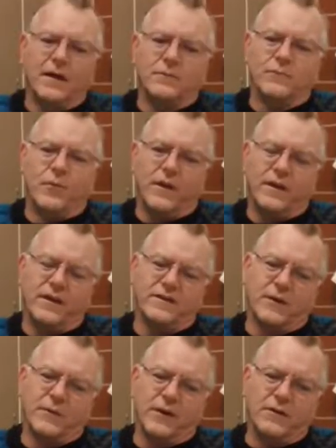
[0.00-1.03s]
One of the
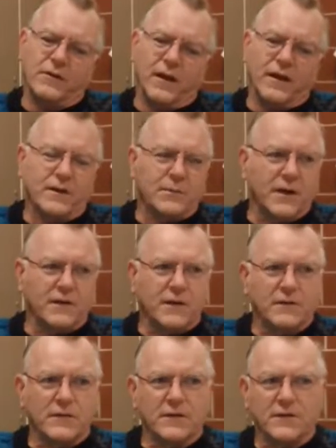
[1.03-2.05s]
things I really do like about
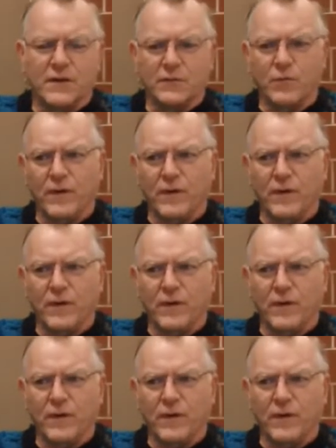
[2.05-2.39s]
this is